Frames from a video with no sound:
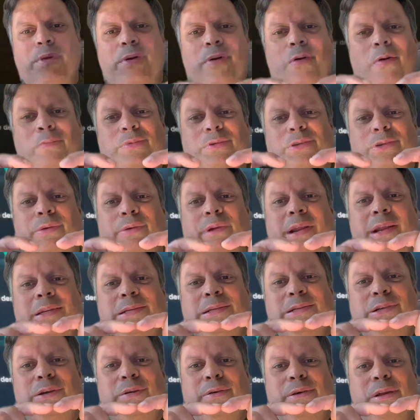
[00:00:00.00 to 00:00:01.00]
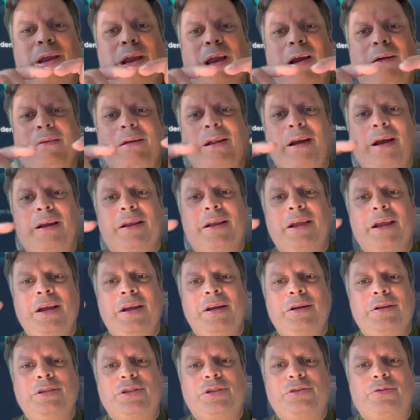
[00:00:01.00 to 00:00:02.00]
home screen. So you have like
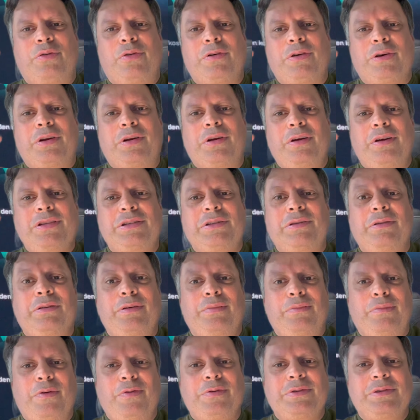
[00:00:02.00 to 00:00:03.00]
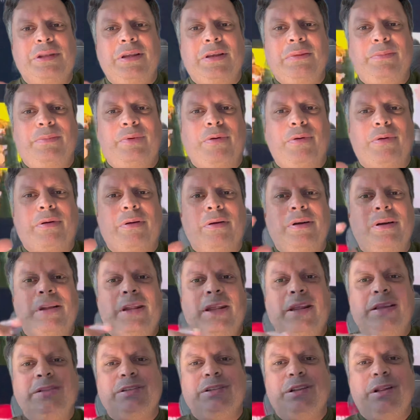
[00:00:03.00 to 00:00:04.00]
shortcuts to the most important
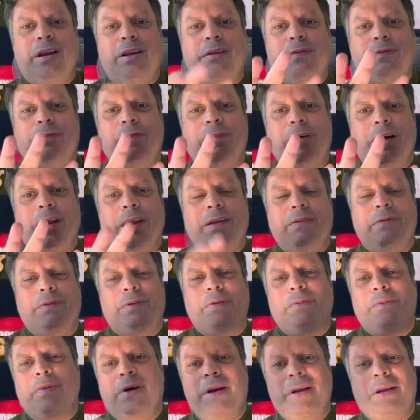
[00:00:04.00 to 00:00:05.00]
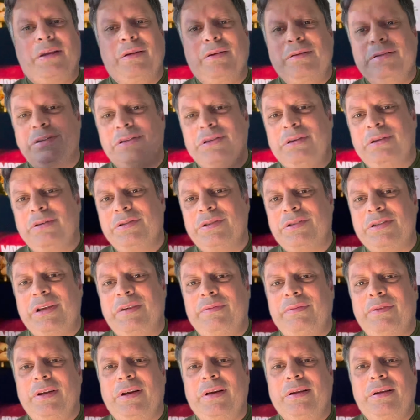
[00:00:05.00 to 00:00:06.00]
things, like 5 icons or 7
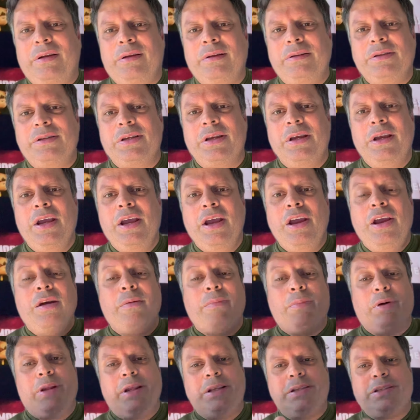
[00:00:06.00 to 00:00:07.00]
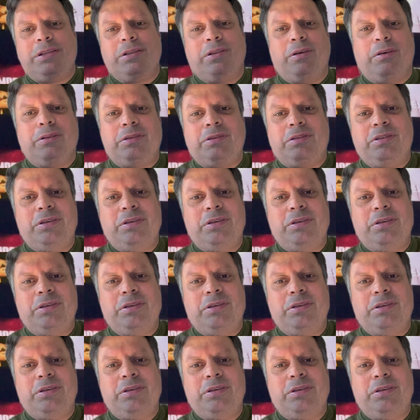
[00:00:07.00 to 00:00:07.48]
icons. But it's not